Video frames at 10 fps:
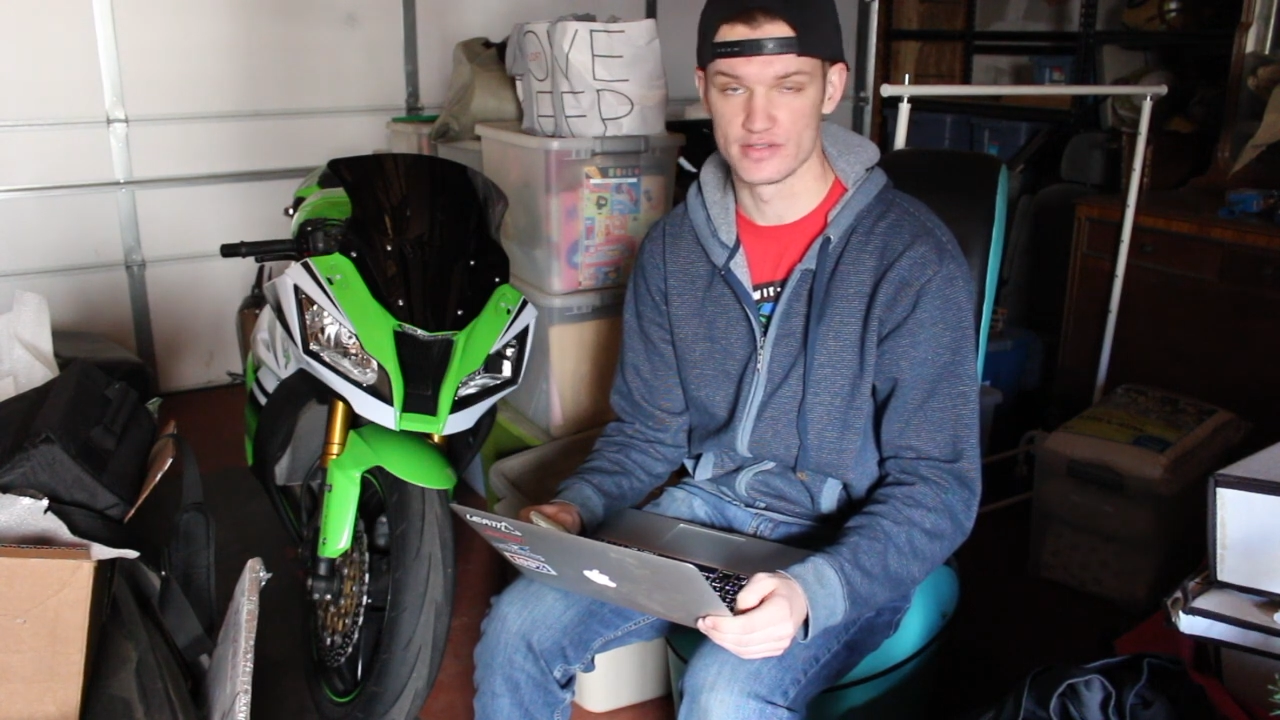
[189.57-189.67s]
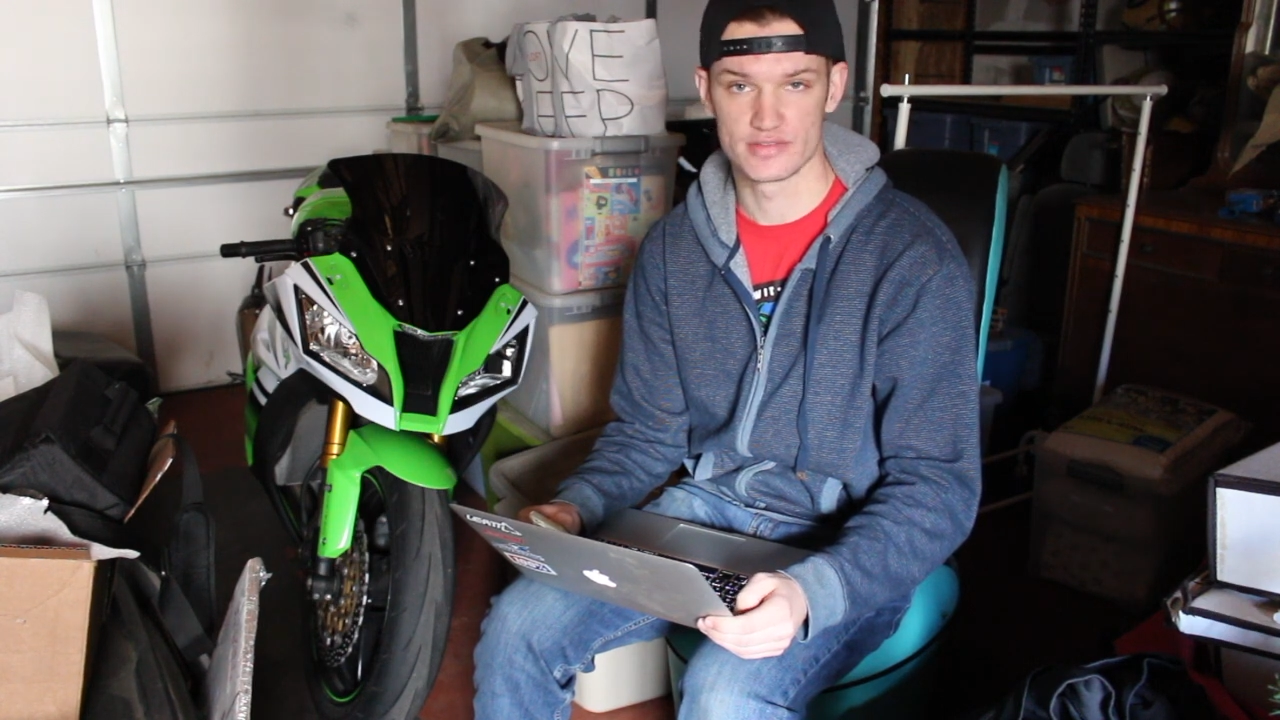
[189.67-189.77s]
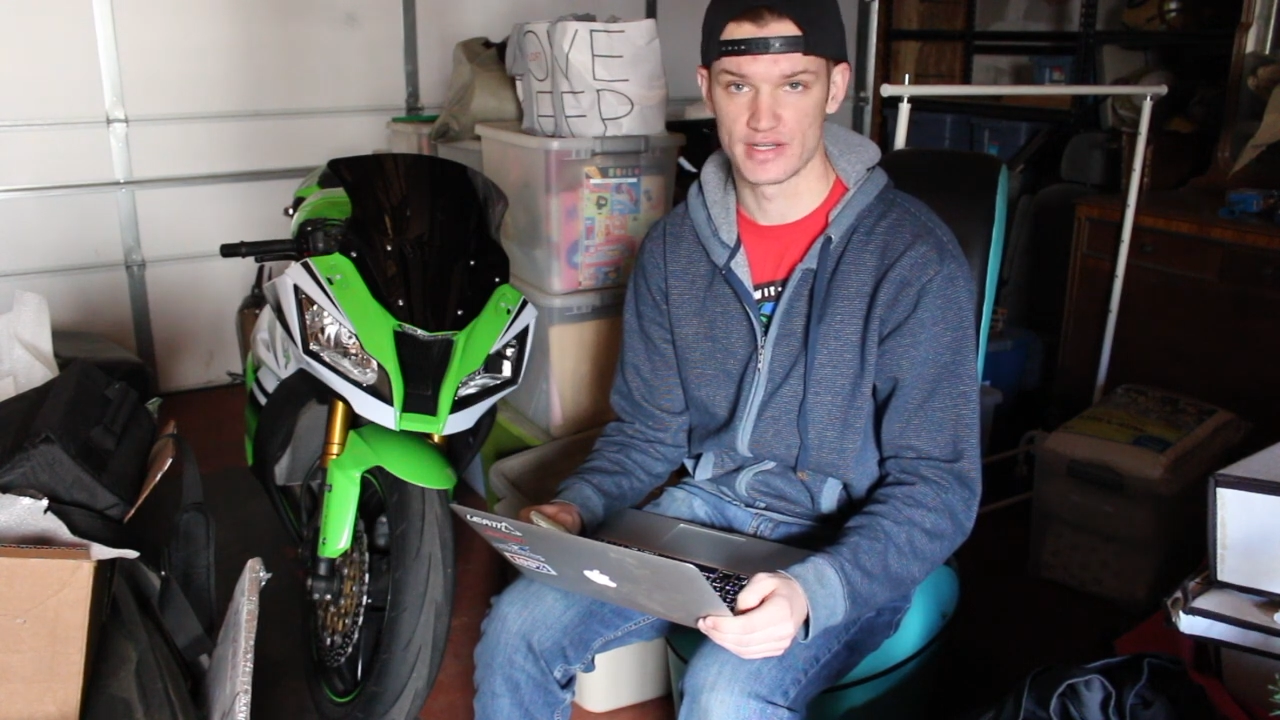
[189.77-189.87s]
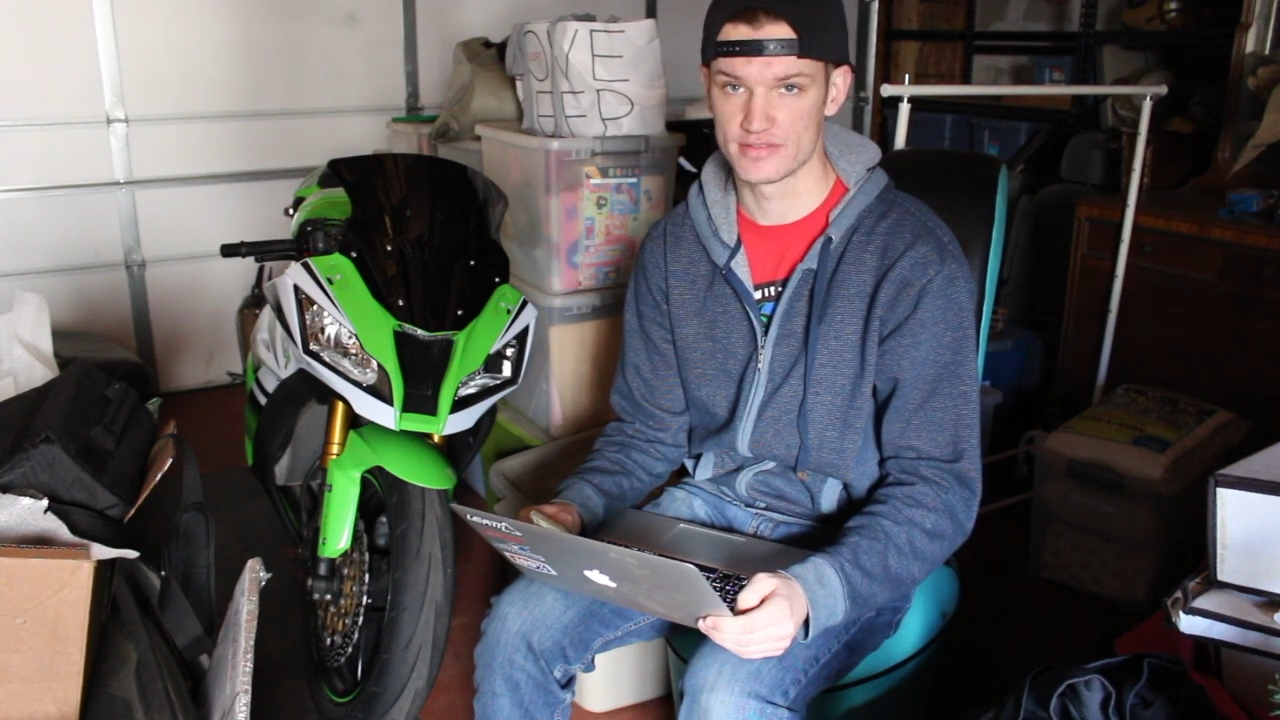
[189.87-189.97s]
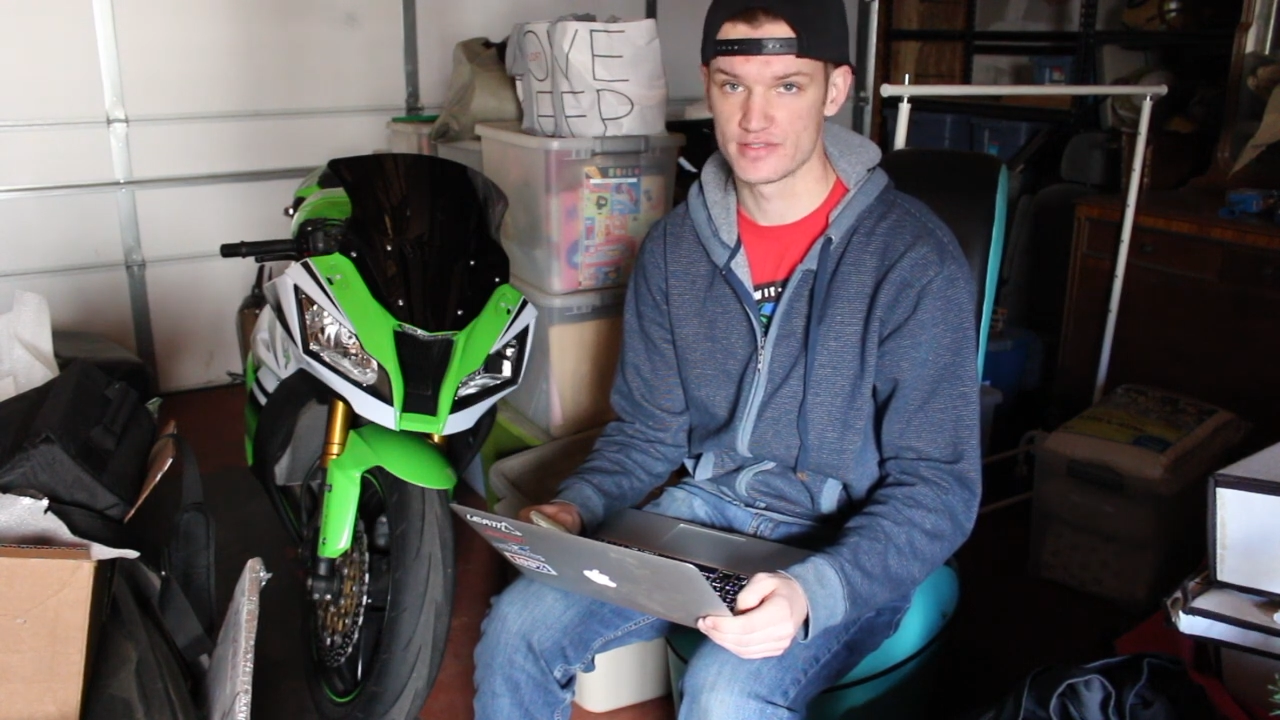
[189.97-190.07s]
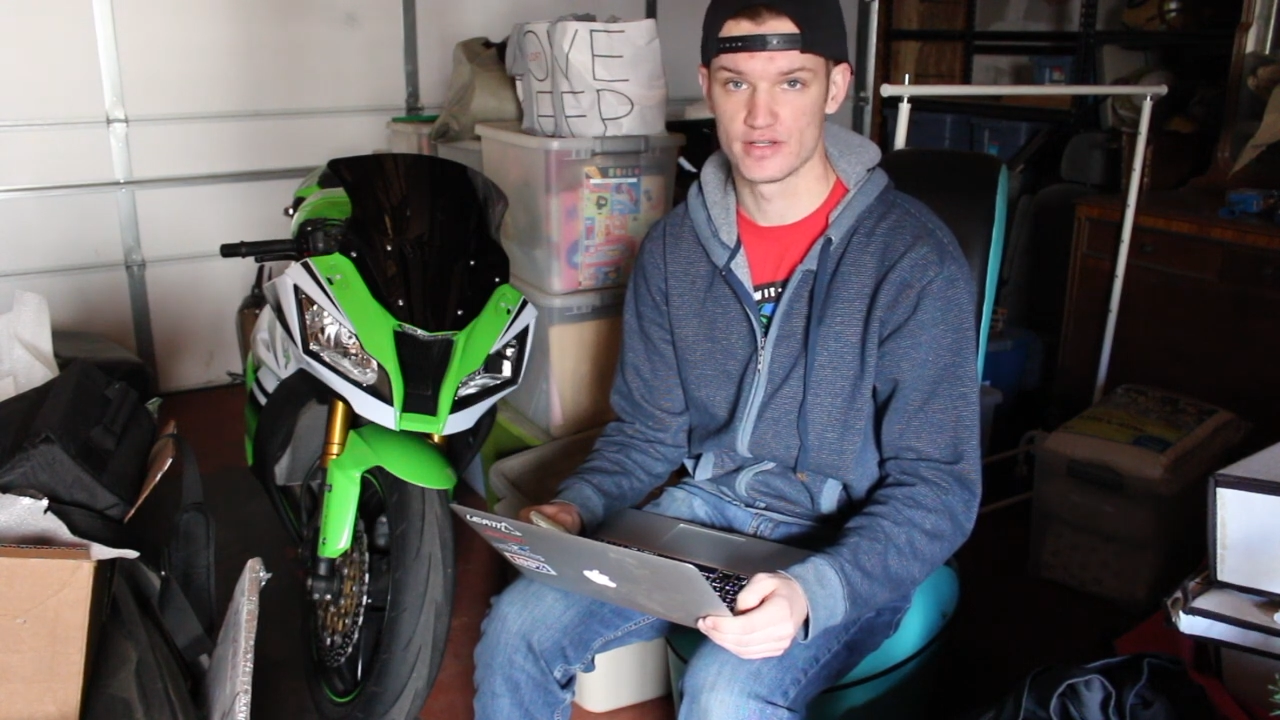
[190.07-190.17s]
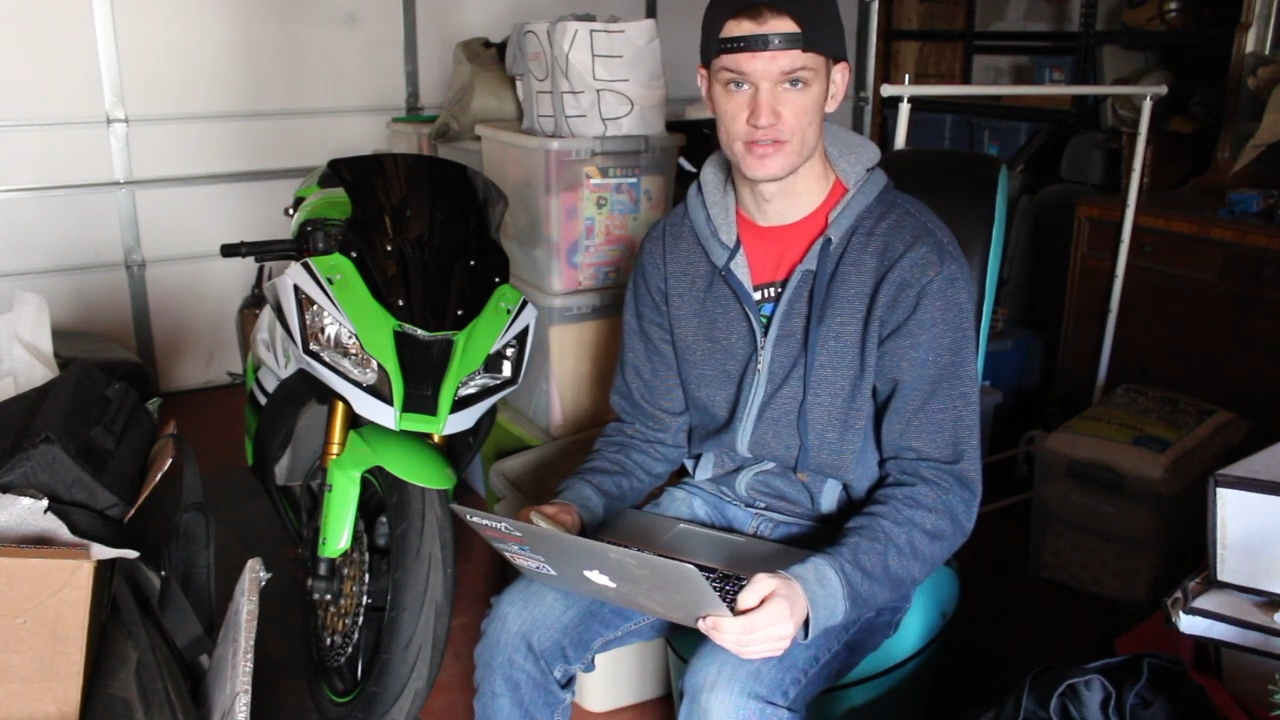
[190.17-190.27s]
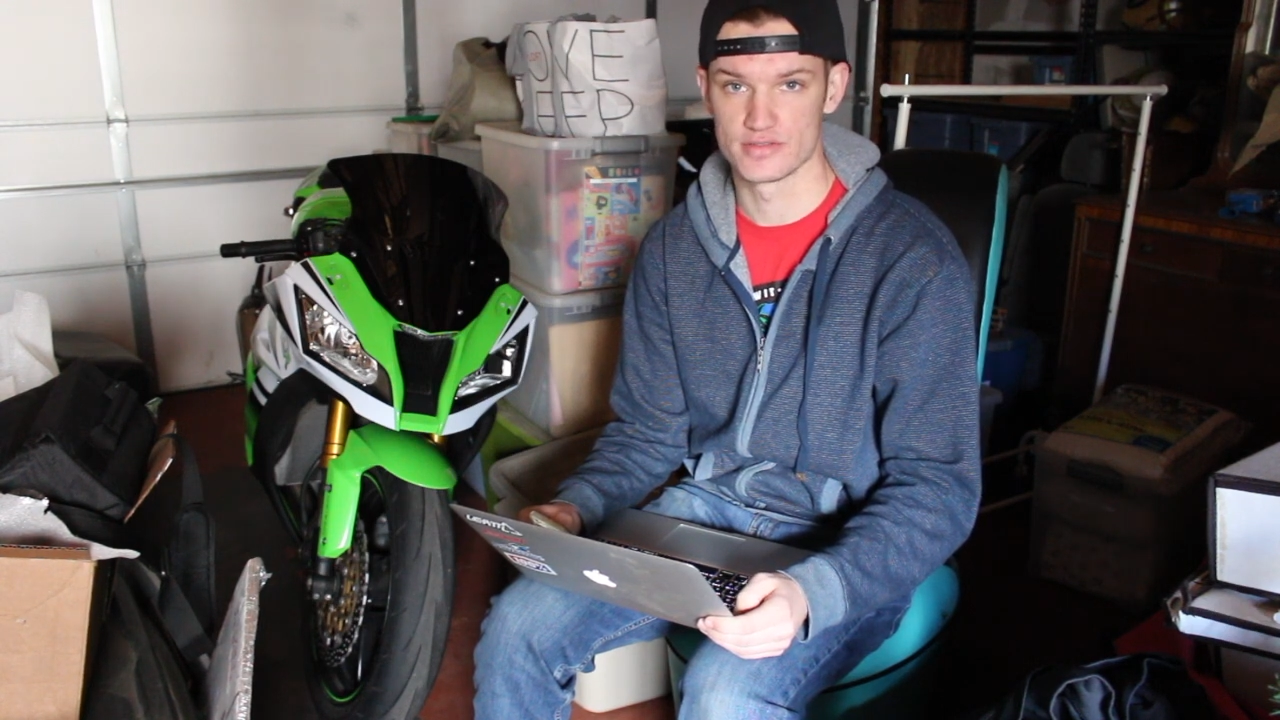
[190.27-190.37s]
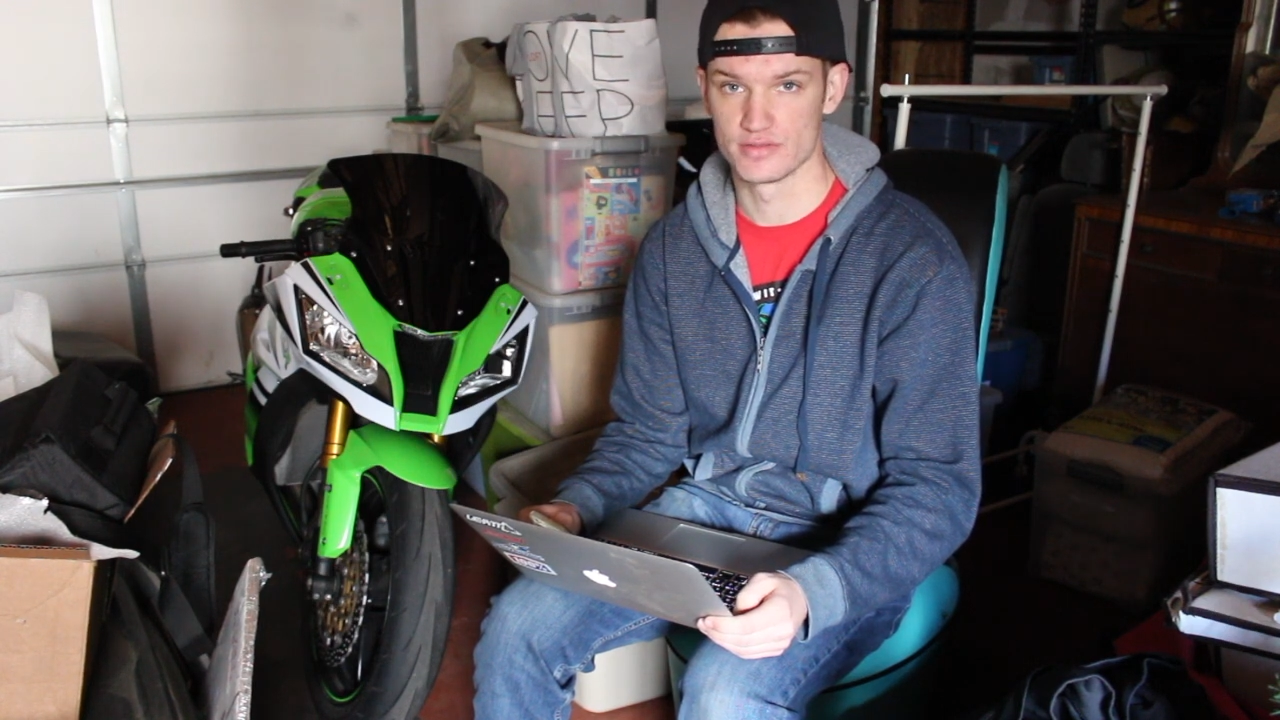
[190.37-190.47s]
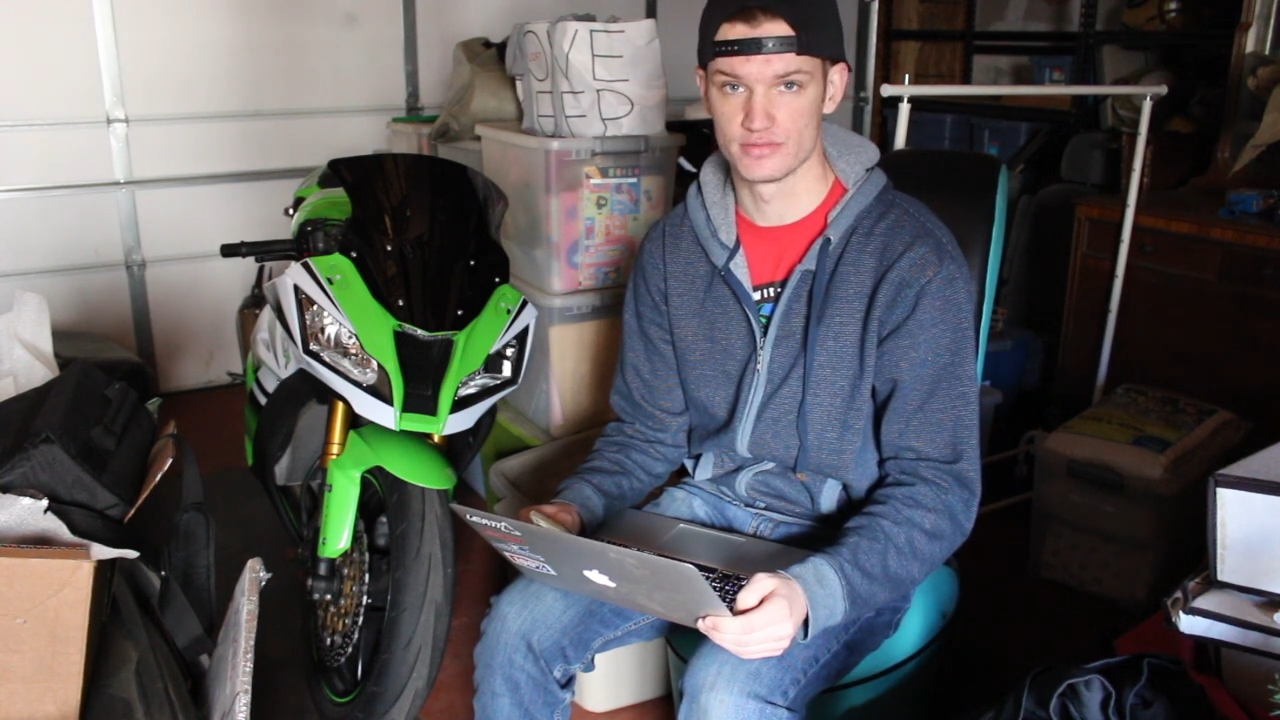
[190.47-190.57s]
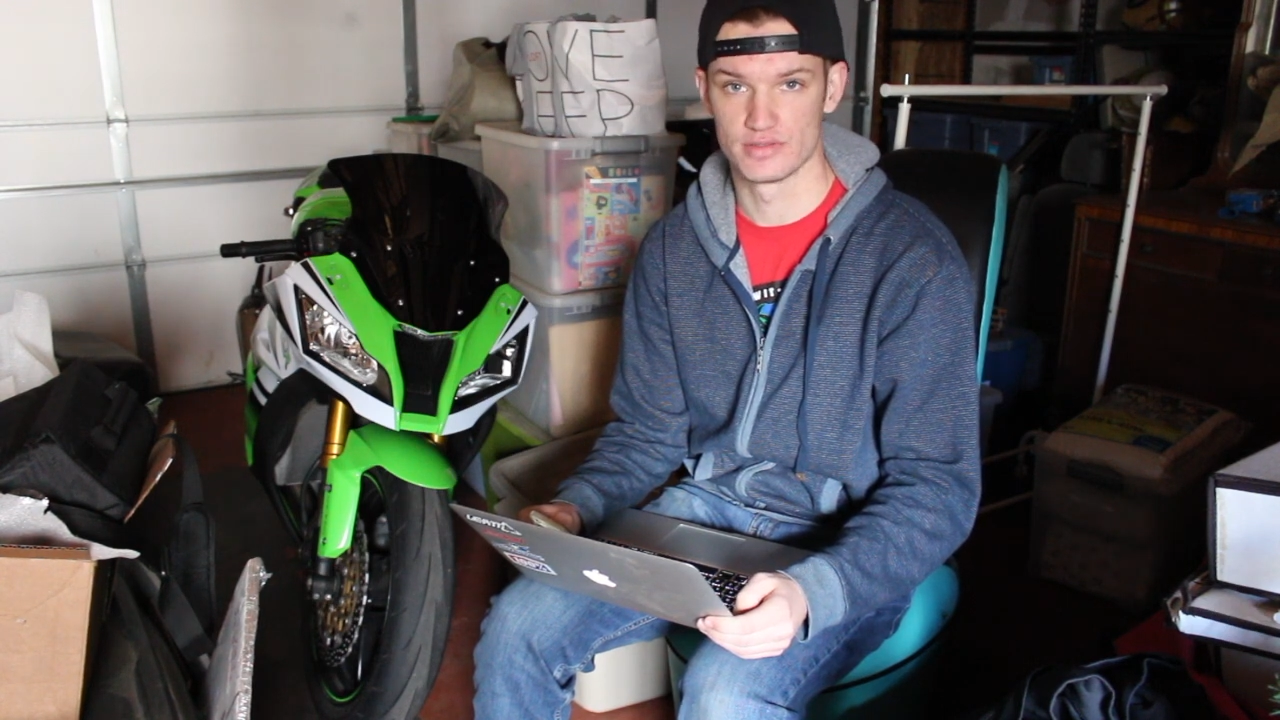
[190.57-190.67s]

It's got tons of